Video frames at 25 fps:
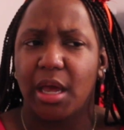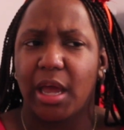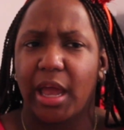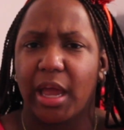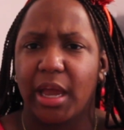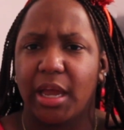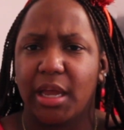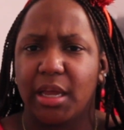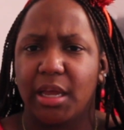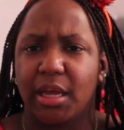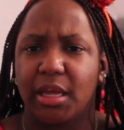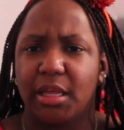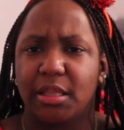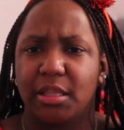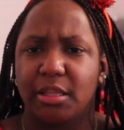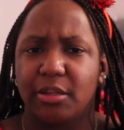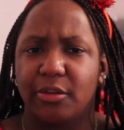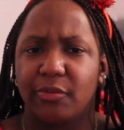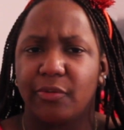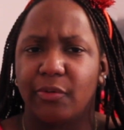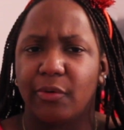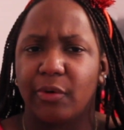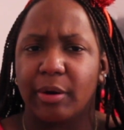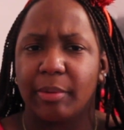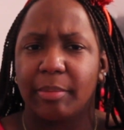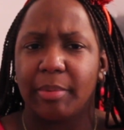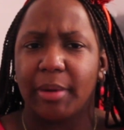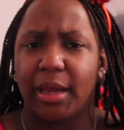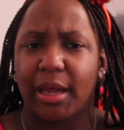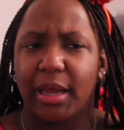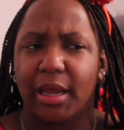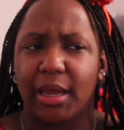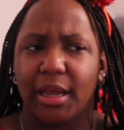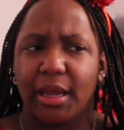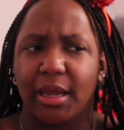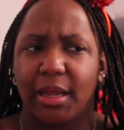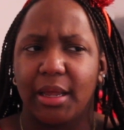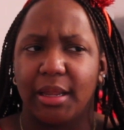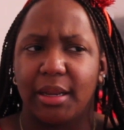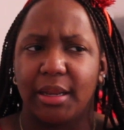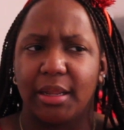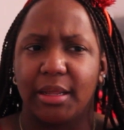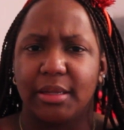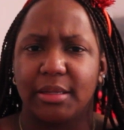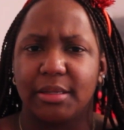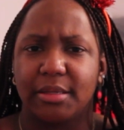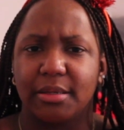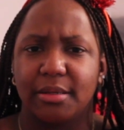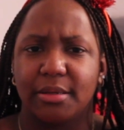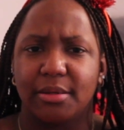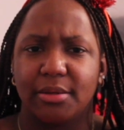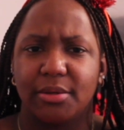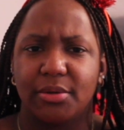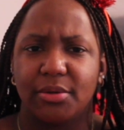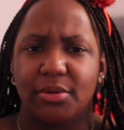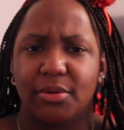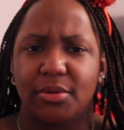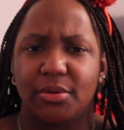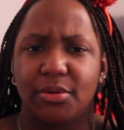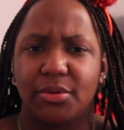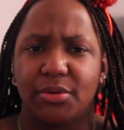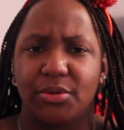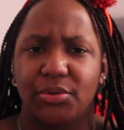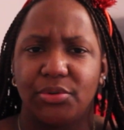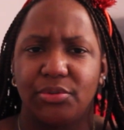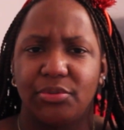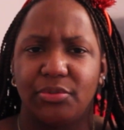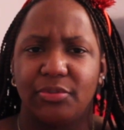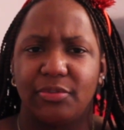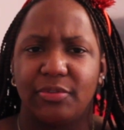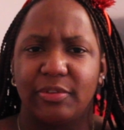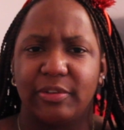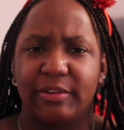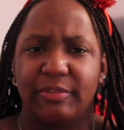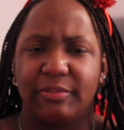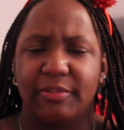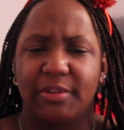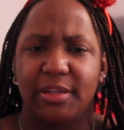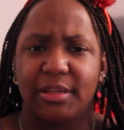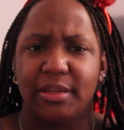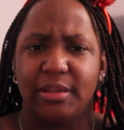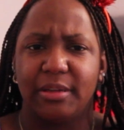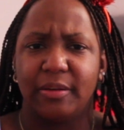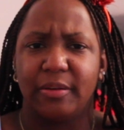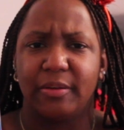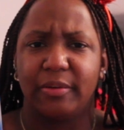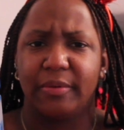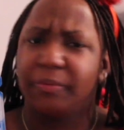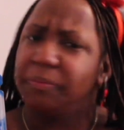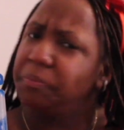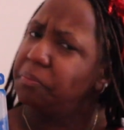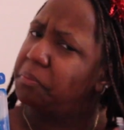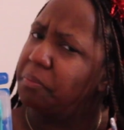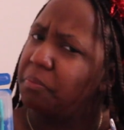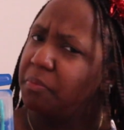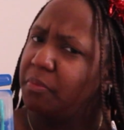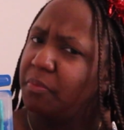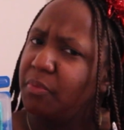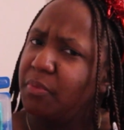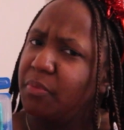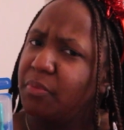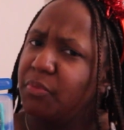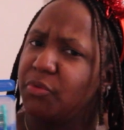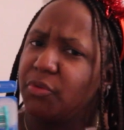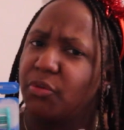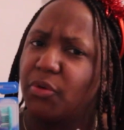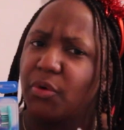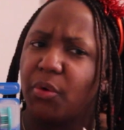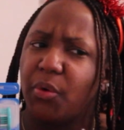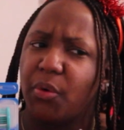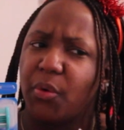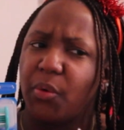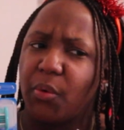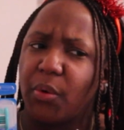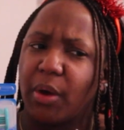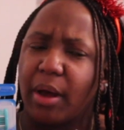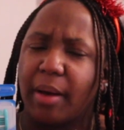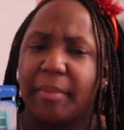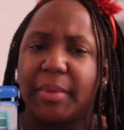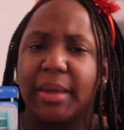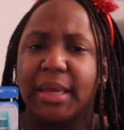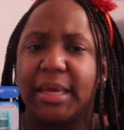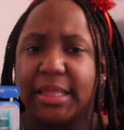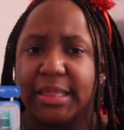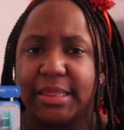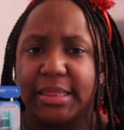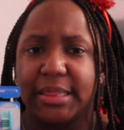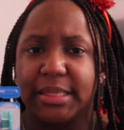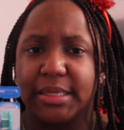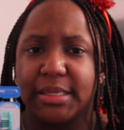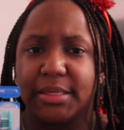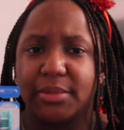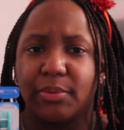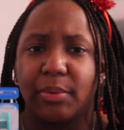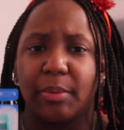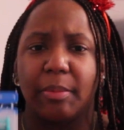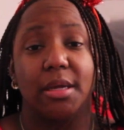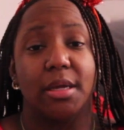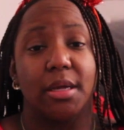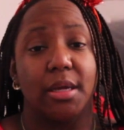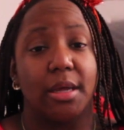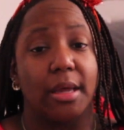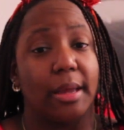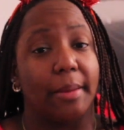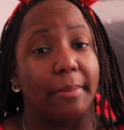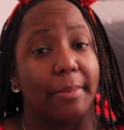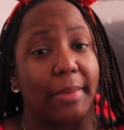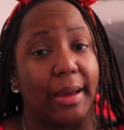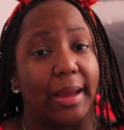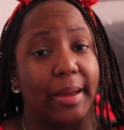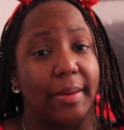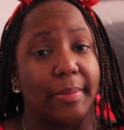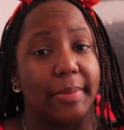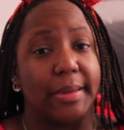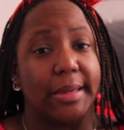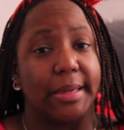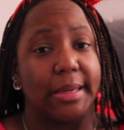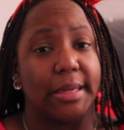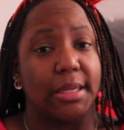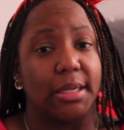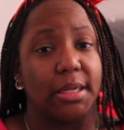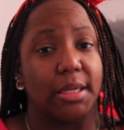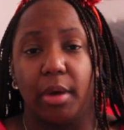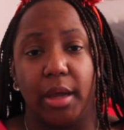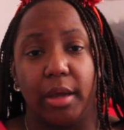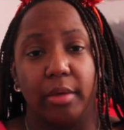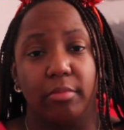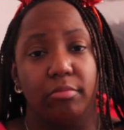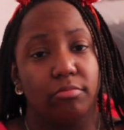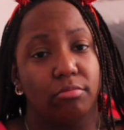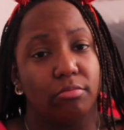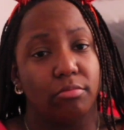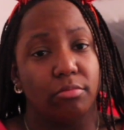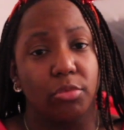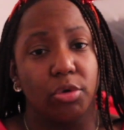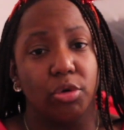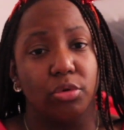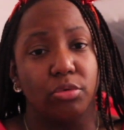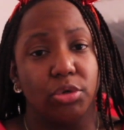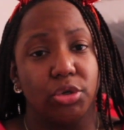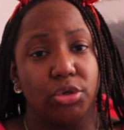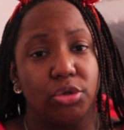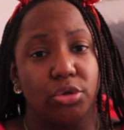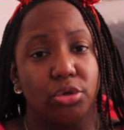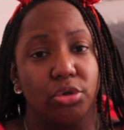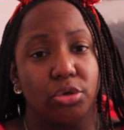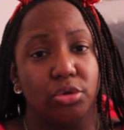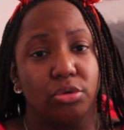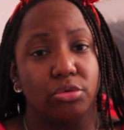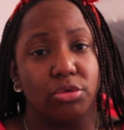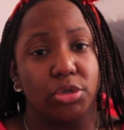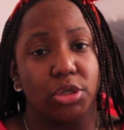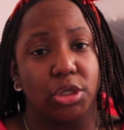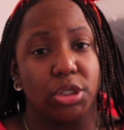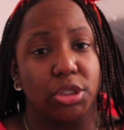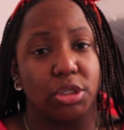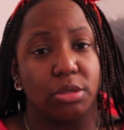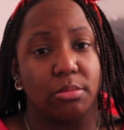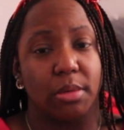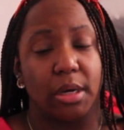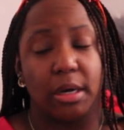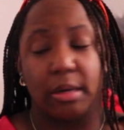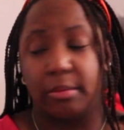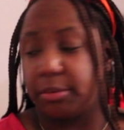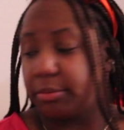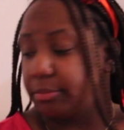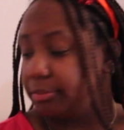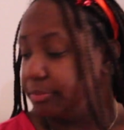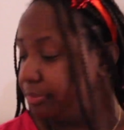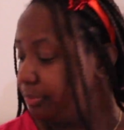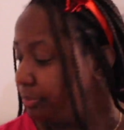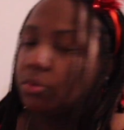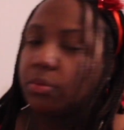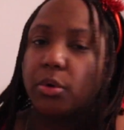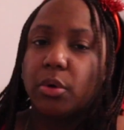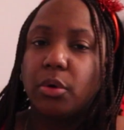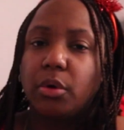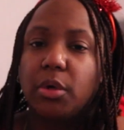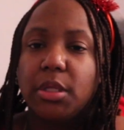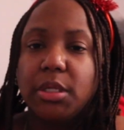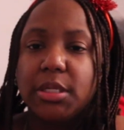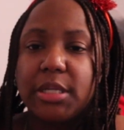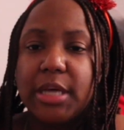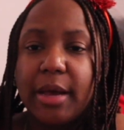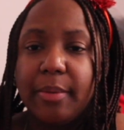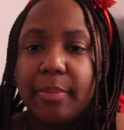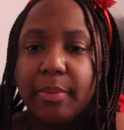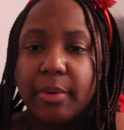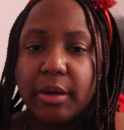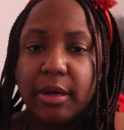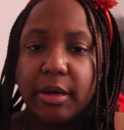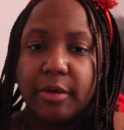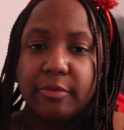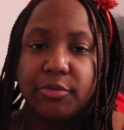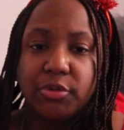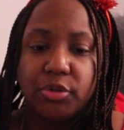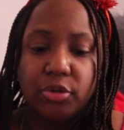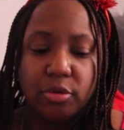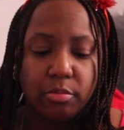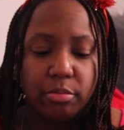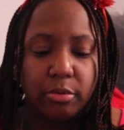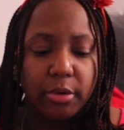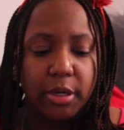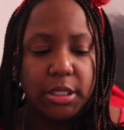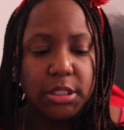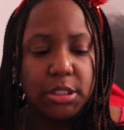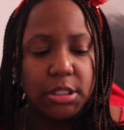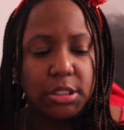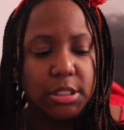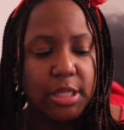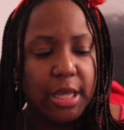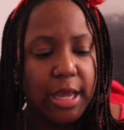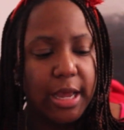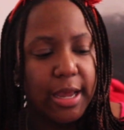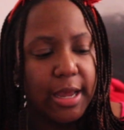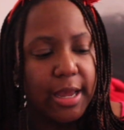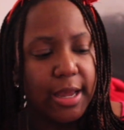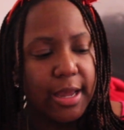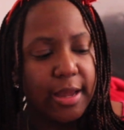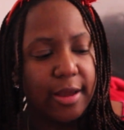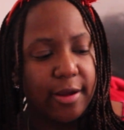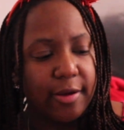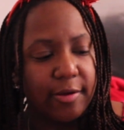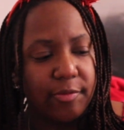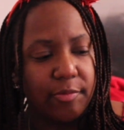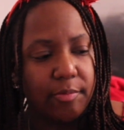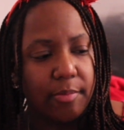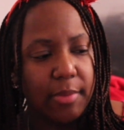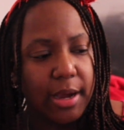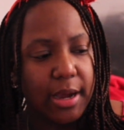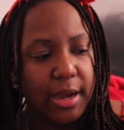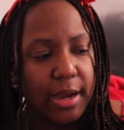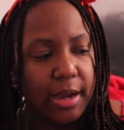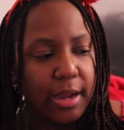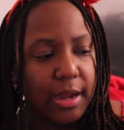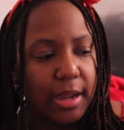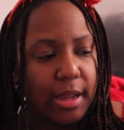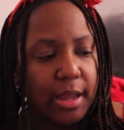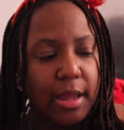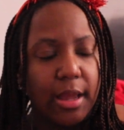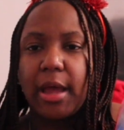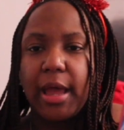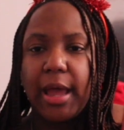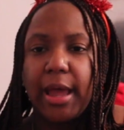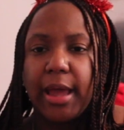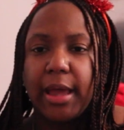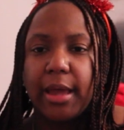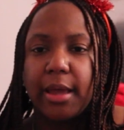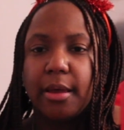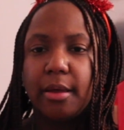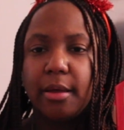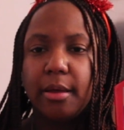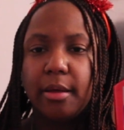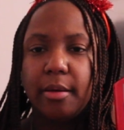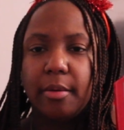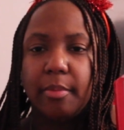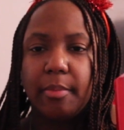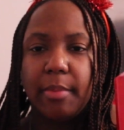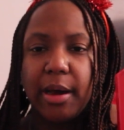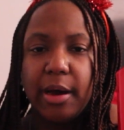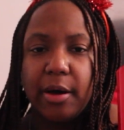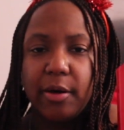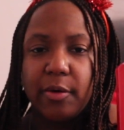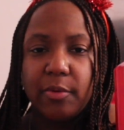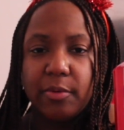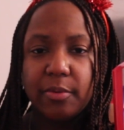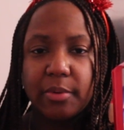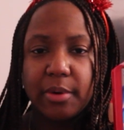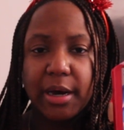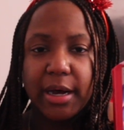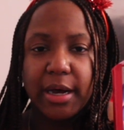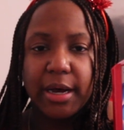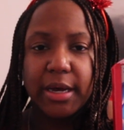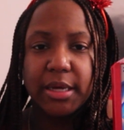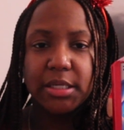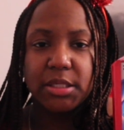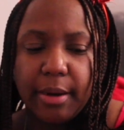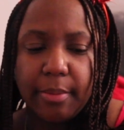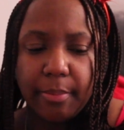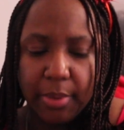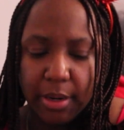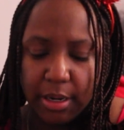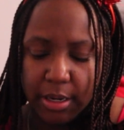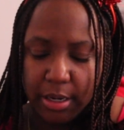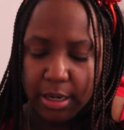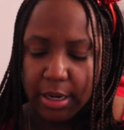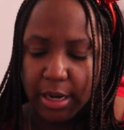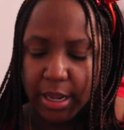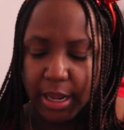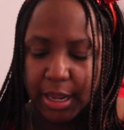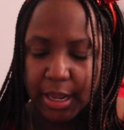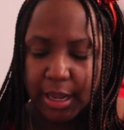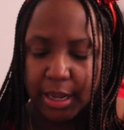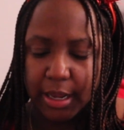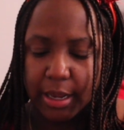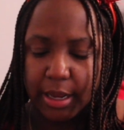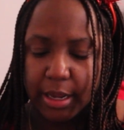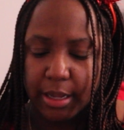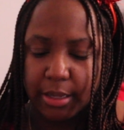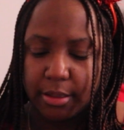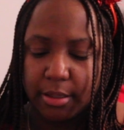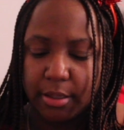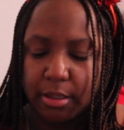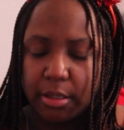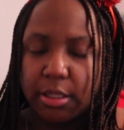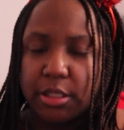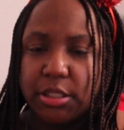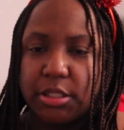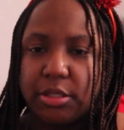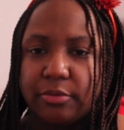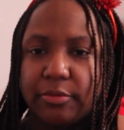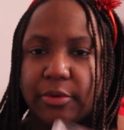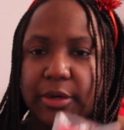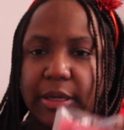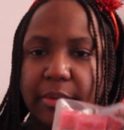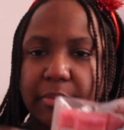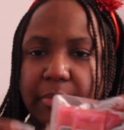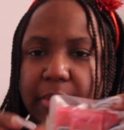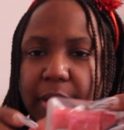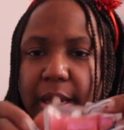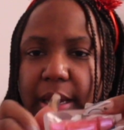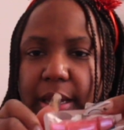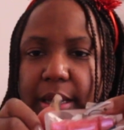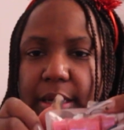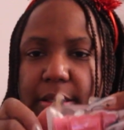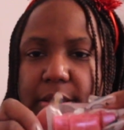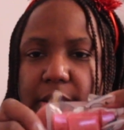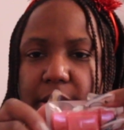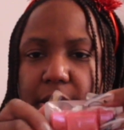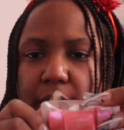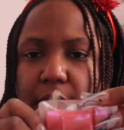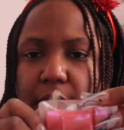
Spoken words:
I can get this 4-pack and it's $2.50. So I'm gonna get this one, in my opinion. But do what you do, judge your mom. So we're on the topic of toothbrushes. I have my ACK mouthwash, but then I had got the Listerine packs.